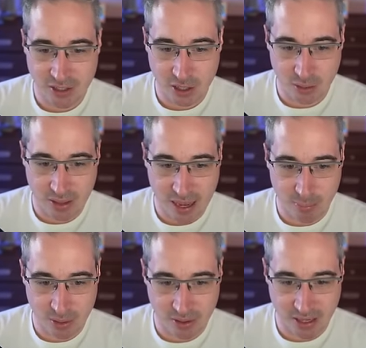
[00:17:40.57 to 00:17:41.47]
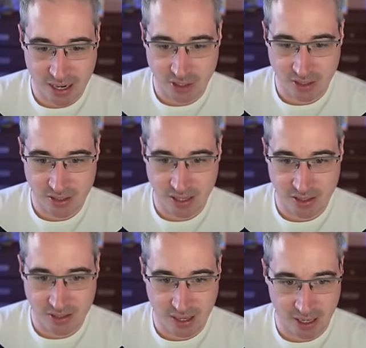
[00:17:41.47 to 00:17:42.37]
So that blur can actually
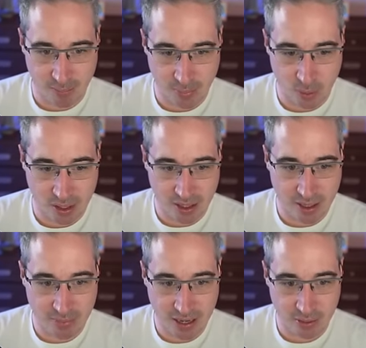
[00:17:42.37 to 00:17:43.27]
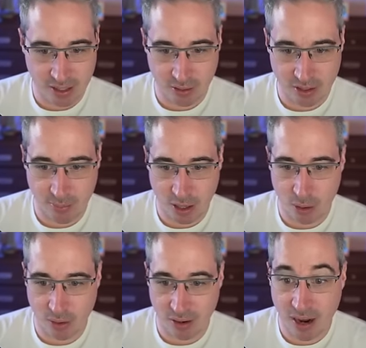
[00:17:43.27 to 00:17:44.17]
stay the same, but we're going to come down here into my
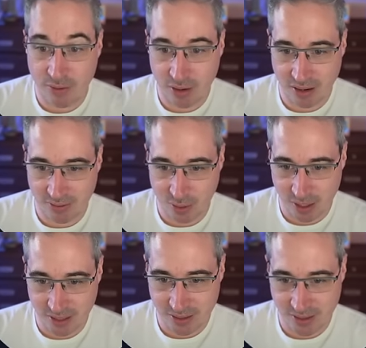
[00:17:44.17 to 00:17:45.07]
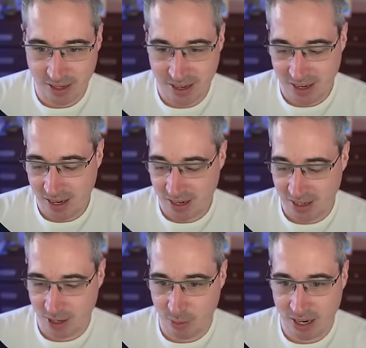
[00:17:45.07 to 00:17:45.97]
hover and focus.
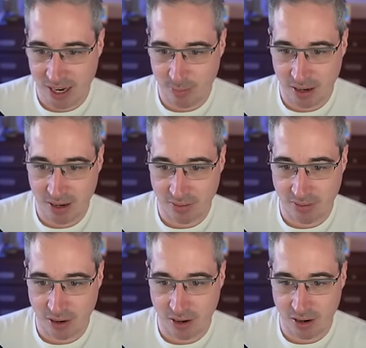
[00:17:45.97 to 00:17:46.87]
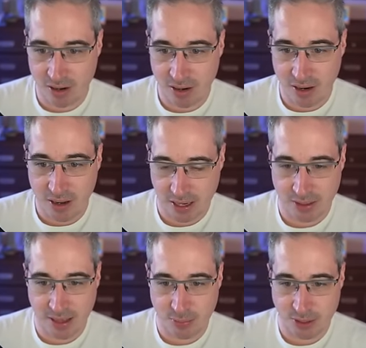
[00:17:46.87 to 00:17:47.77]
And here we had my var,
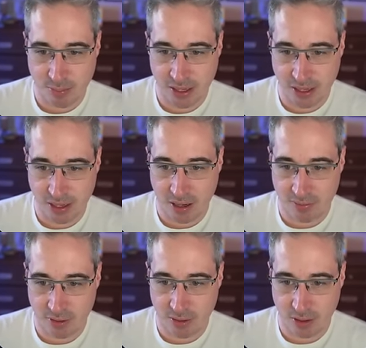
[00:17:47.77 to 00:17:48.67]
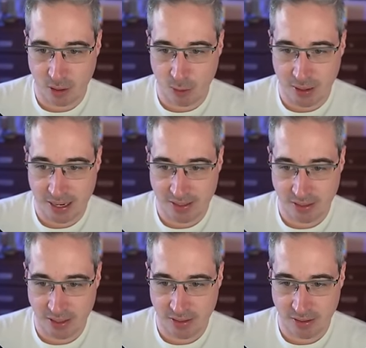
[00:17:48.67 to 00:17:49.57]
and that was my hover
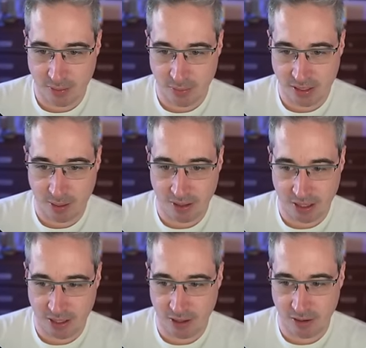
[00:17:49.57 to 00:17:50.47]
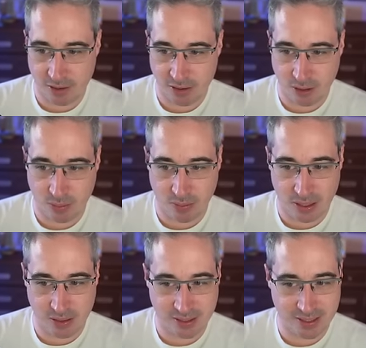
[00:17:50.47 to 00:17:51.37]
opacity was coming in here. So
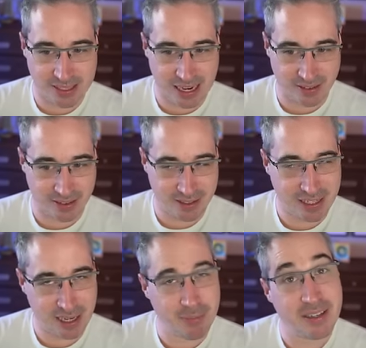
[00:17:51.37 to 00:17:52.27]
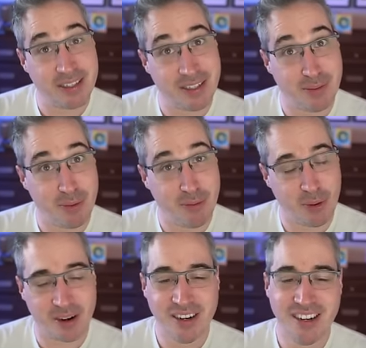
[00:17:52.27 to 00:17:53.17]
it looks exactly the same as it did
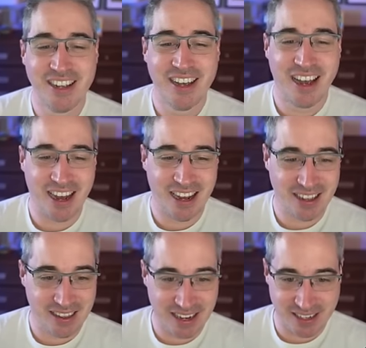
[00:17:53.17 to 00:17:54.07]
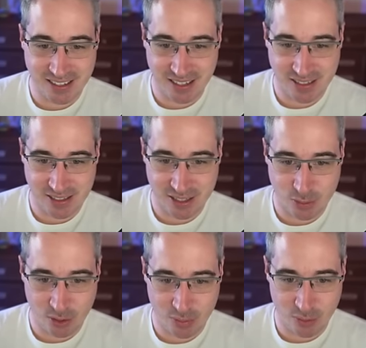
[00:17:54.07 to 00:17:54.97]
before. The next is
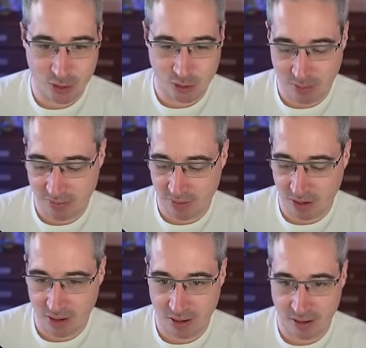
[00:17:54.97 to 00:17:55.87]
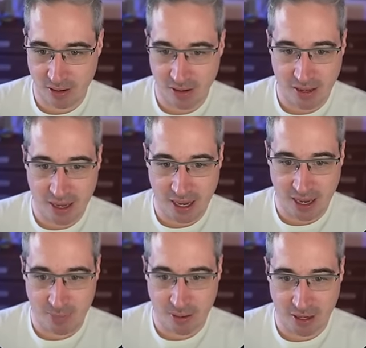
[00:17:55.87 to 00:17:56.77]
this one, which was my var,
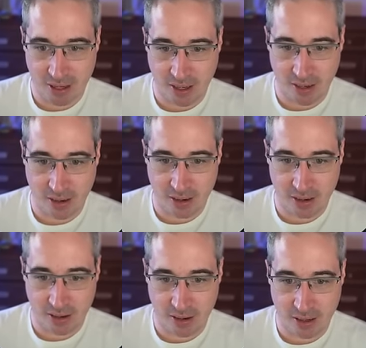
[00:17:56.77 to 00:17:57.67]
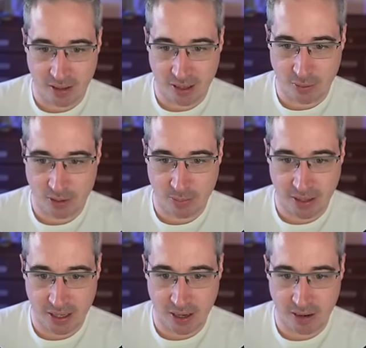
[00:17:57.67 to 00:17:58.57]
and my that was
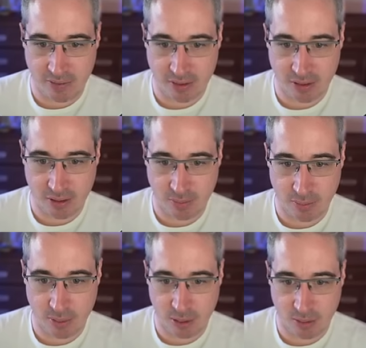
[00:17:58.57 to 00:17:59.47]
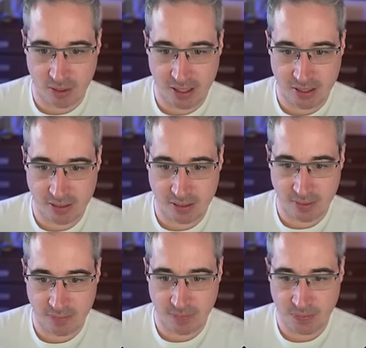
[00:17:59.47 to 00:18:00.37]
my hover
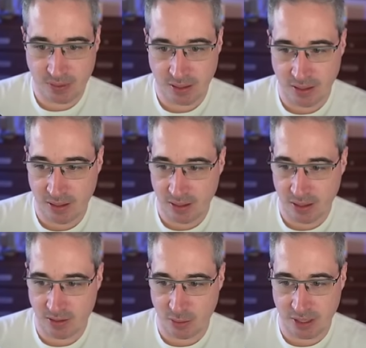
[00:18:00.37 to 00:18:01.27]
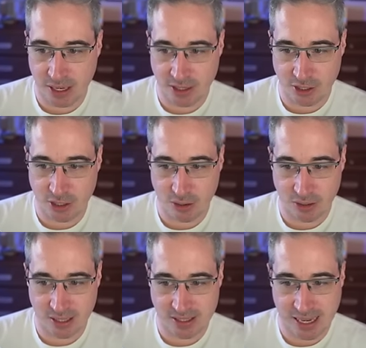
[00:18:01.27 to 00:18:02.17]
blurriness. And so again, it should
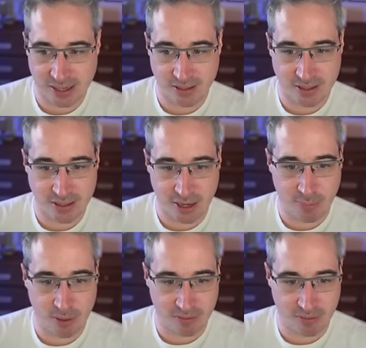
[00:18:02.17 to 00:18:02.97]
look exactly the same.